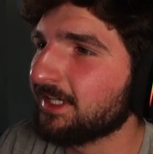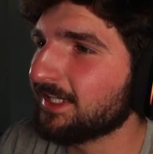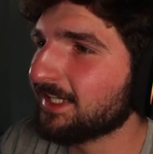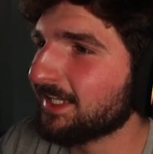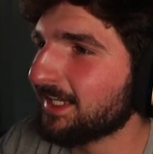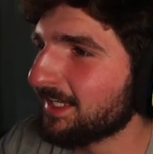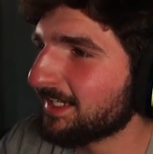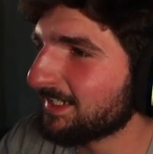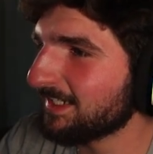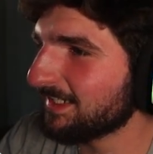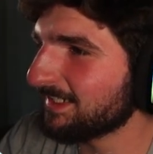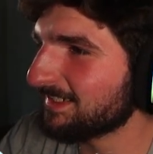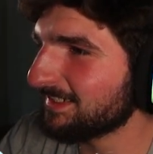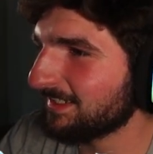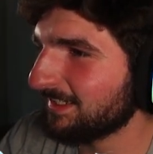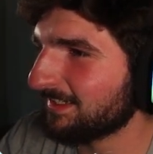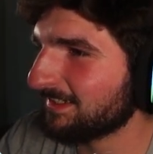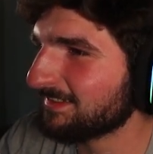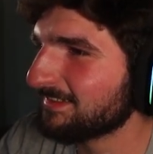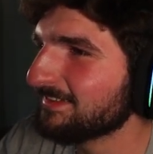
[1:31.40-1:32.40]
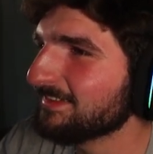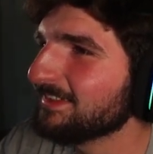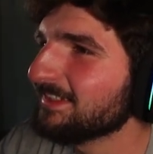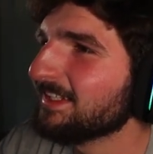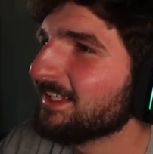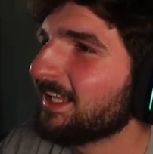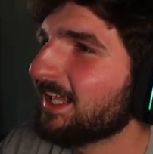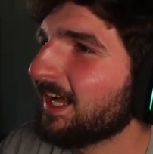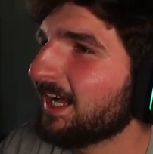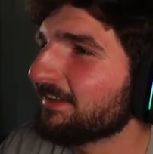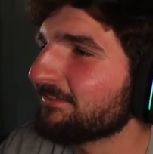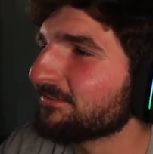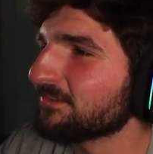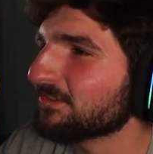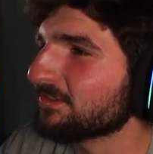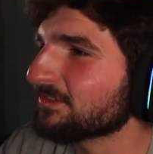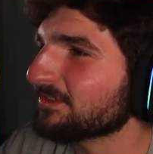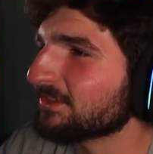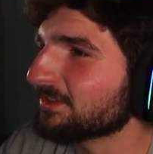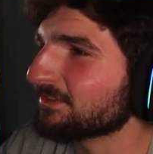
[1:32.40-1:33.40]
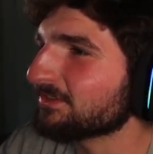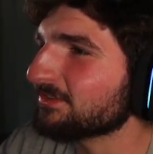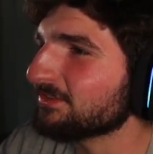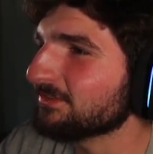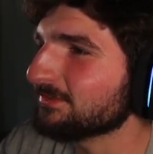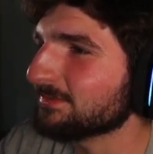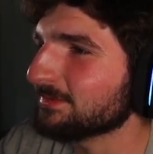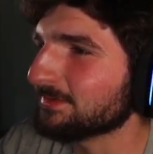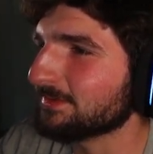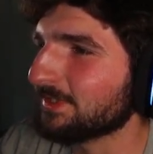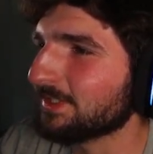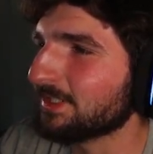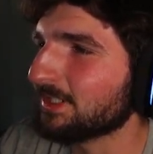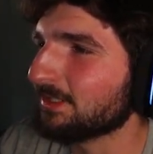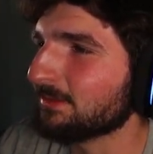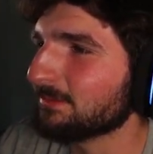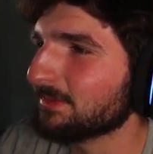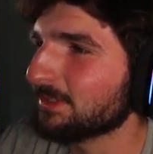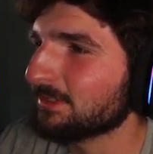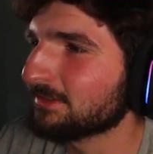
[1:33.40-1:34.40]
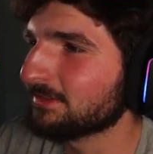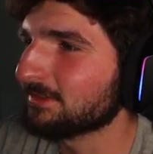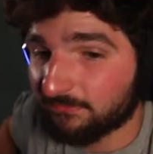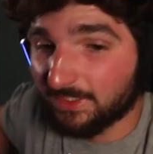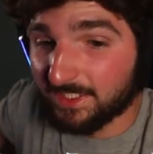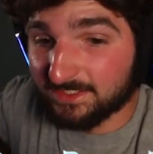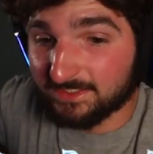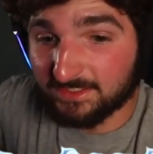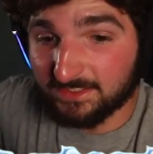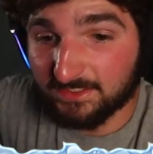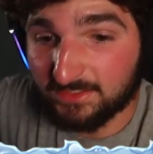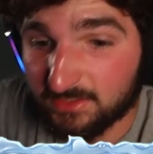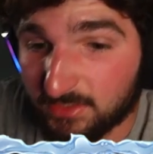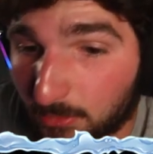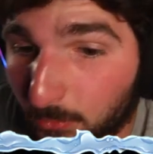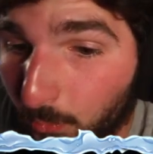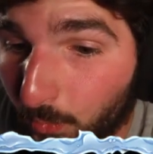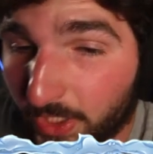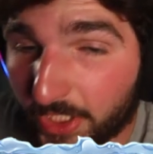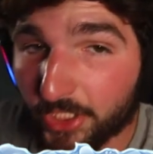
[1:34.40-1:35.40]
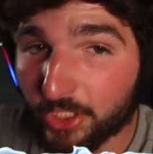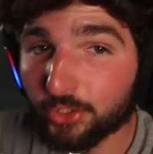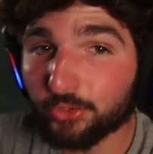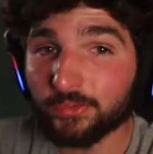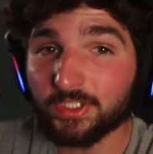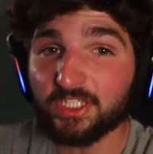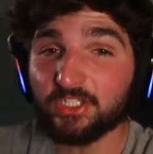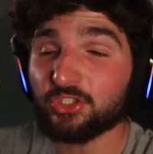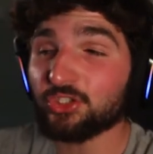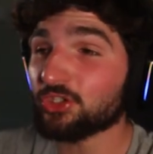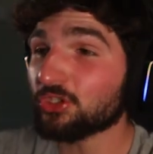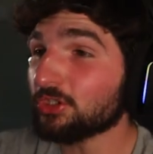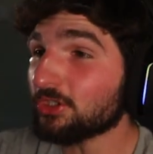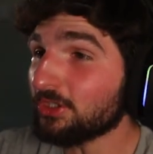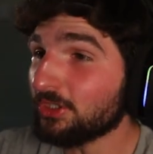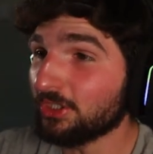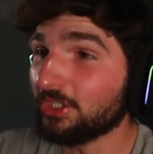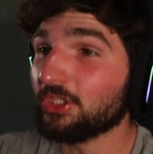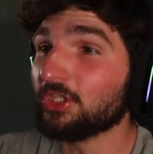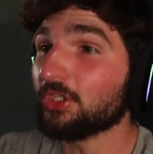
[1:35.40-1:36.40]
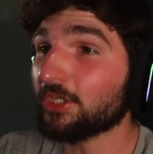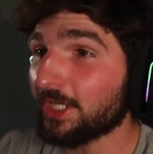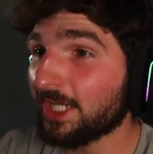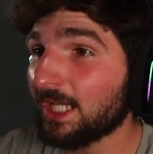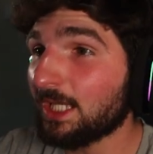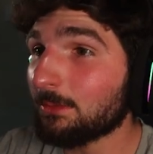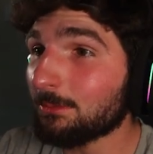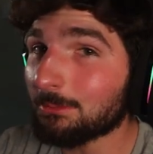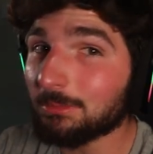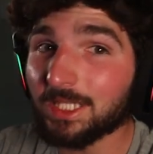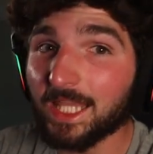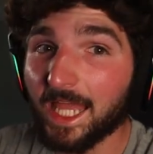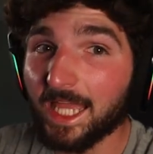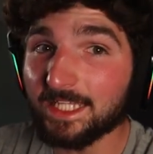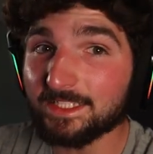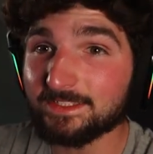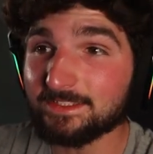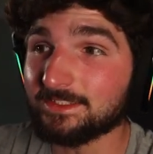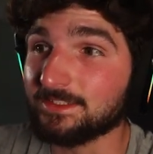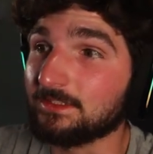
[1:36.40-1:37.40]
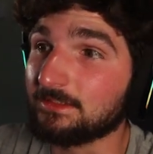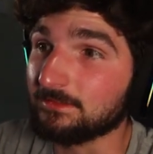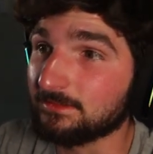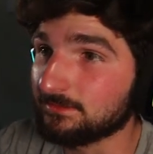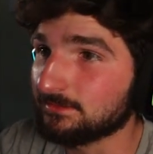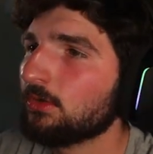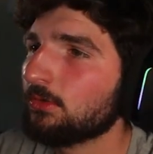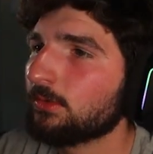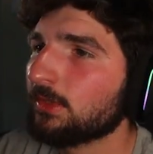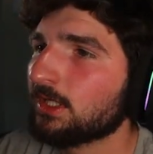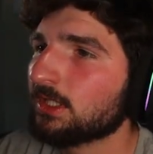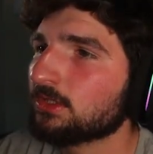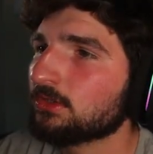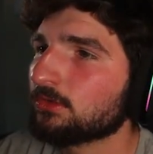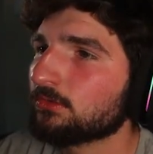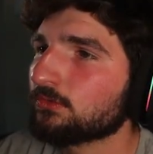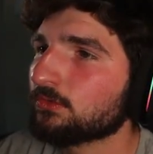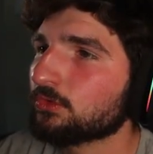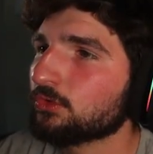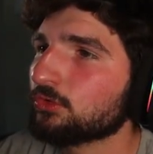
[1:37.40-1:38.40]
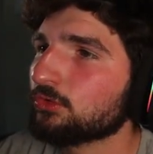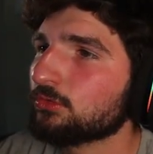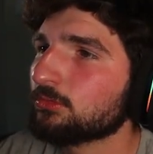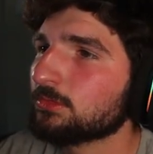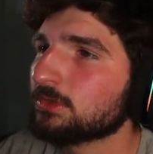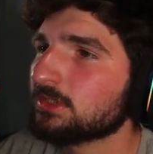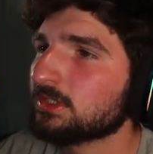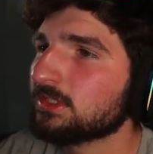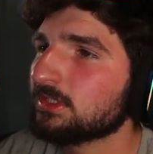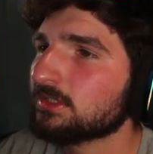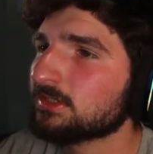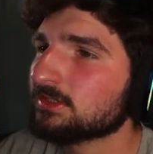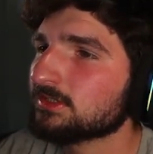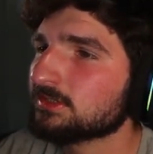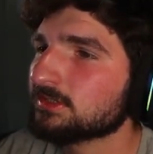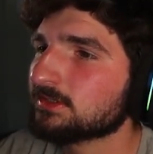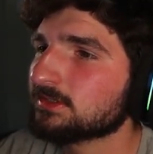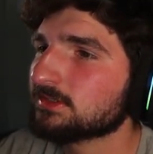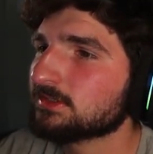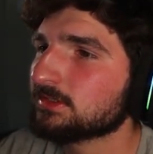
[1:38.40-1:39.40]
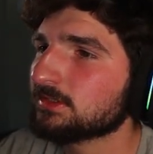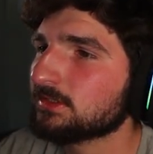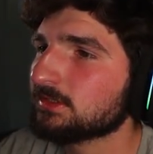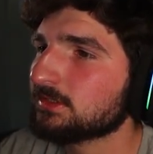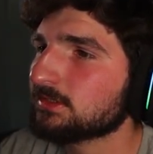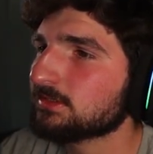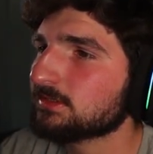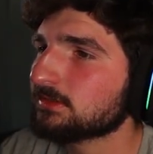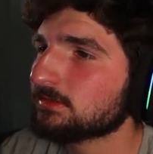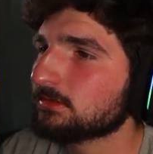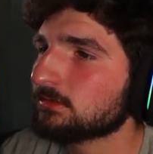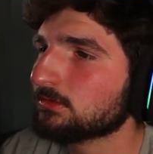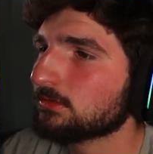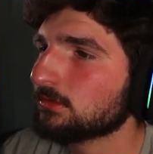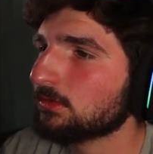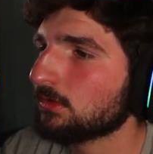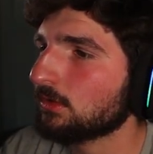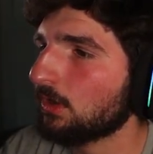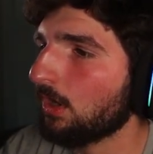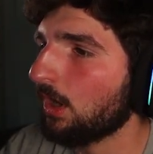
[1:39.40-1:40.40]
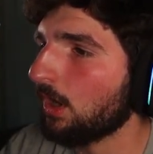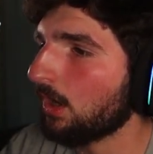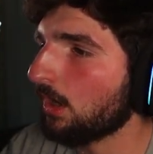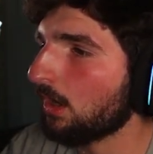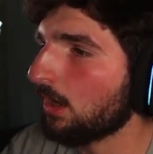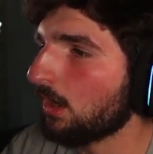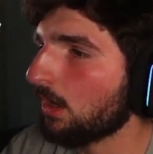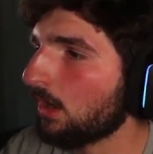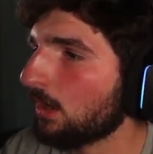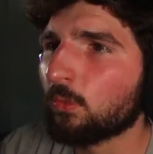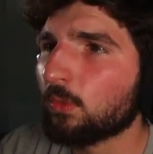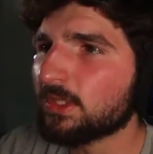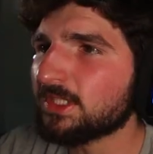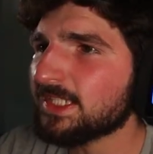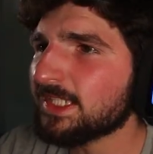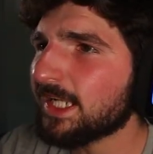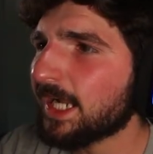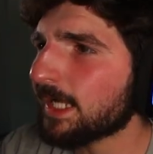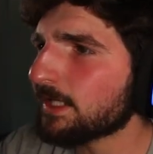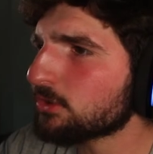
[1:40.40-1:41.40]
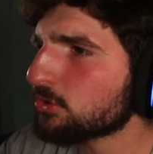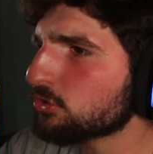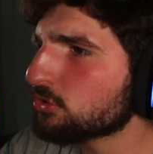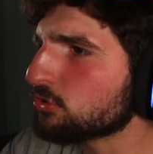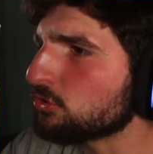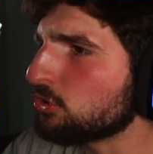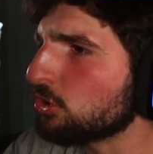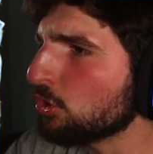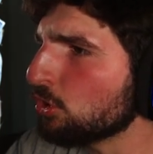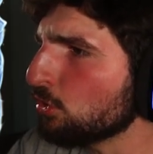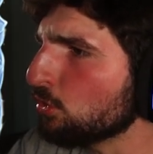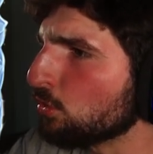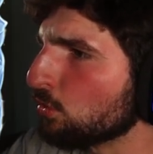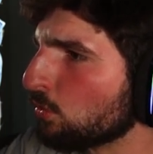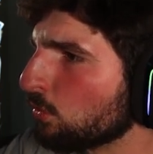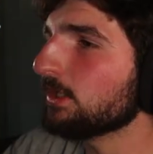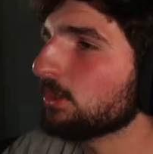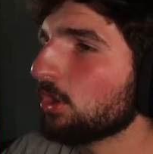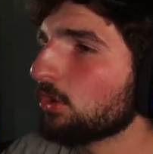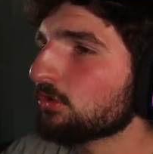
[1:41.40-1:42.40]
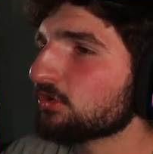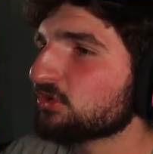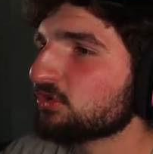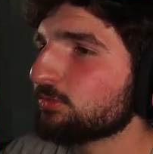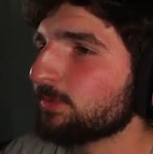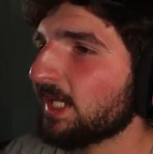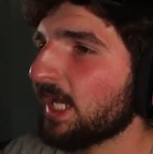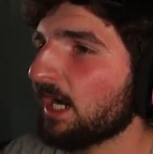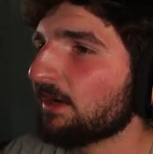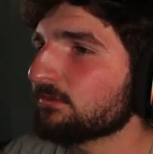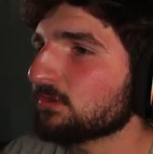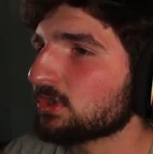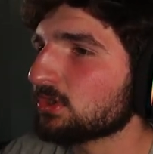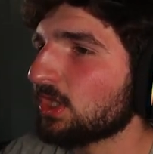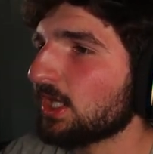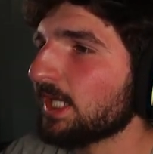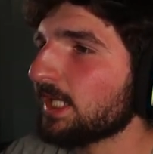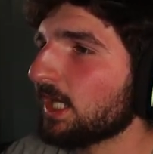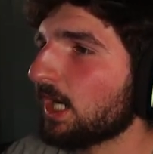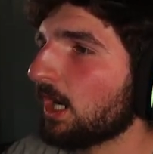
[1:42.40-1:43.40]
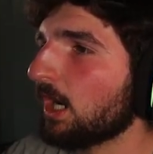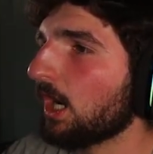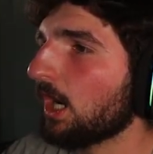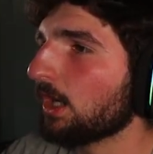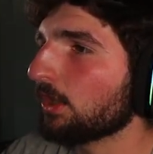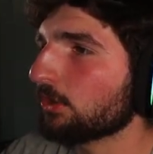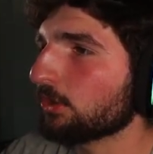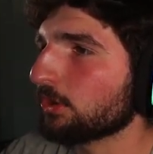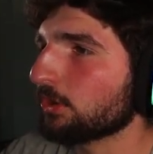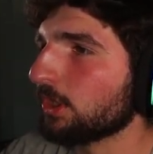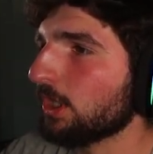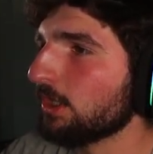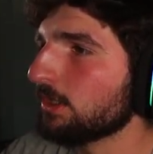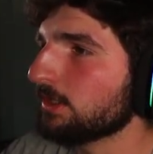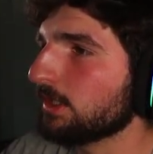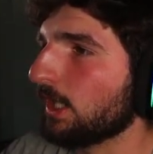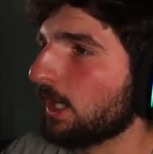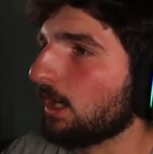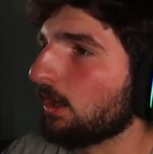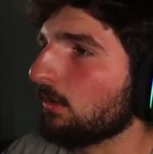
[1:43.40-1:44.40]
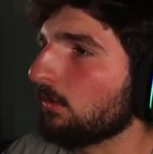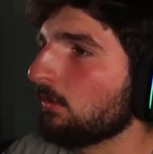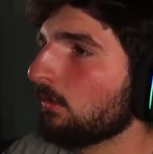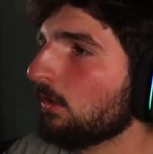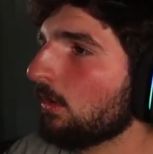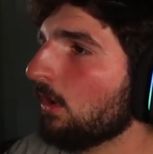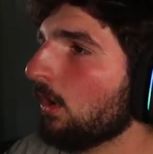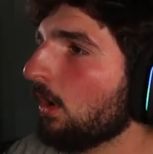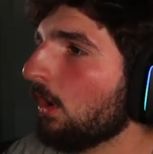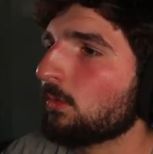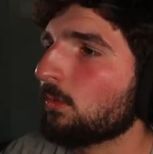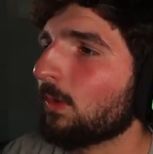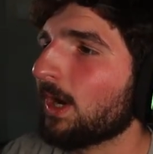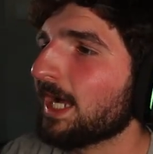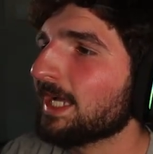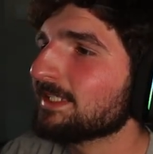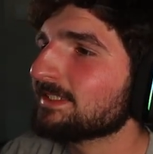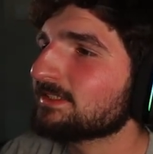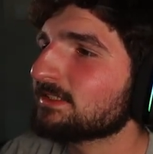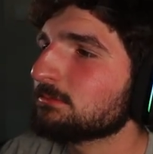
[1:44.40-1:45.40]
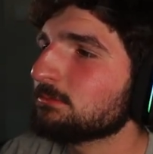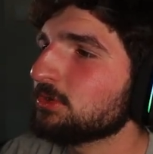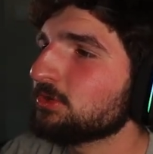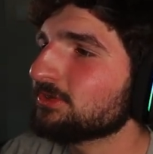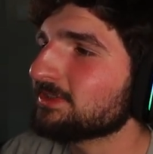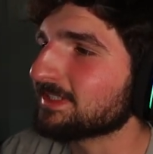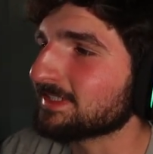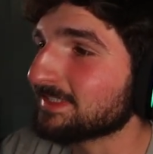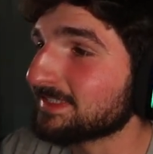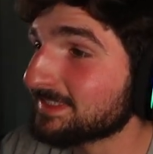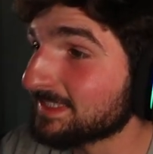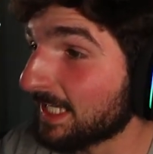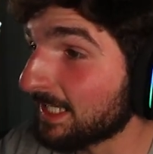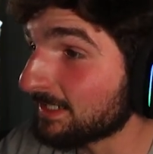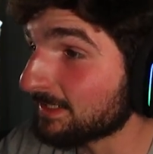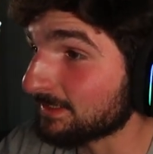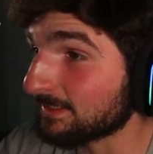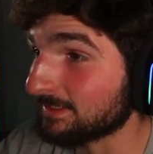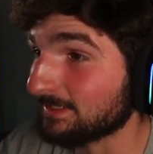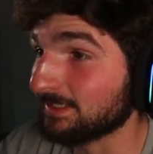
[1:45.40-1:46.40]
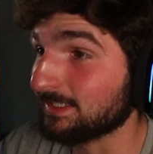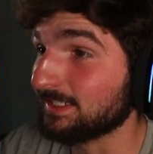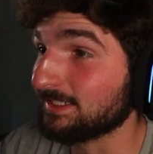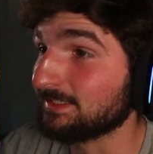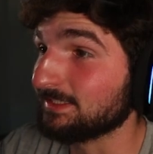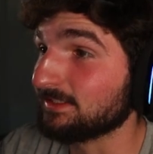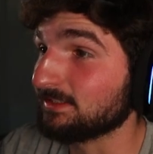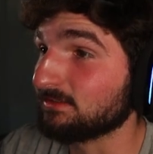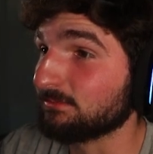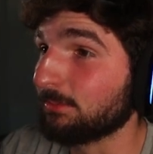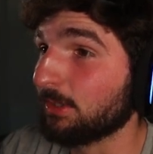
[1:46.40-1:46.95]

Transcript: I feel so stupid right now, bro. If I see some weird creature, you're getting blasted. We got the room with this, this... Oh, what did I just do? I noticed we have a light on our gun now. Why is the music settling like this,